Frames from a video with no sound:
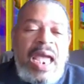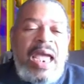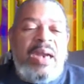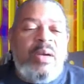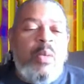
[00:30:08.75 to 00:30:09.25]

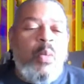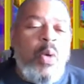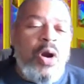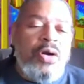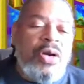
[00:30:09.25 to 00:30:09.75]
and
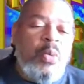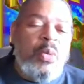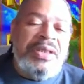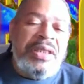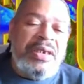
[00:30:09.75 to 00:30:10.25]
work
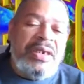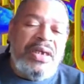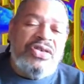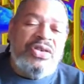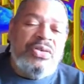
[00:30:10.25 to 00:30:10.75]
within
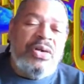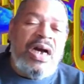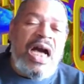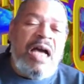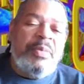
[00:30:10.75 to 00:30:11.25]
us to
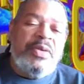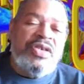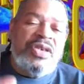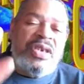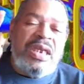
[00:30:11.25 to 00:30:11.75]
accomplish
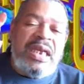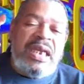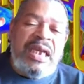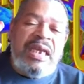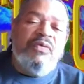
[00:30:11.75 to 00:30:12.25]

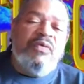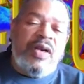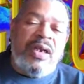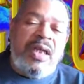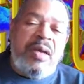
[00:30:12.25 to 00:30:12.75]

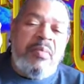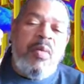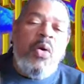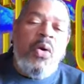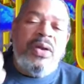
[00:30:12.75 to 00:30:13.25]
infinitely
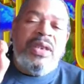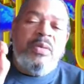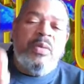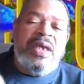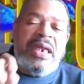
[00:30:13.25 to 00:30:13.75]
more
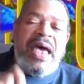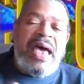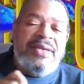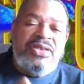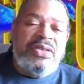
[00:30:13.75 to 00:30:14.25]
than we can
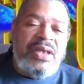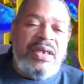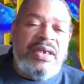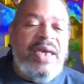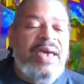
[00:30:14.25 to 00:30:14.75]
ask or
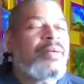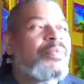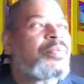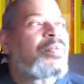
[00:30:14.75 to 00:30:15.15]
think. Now,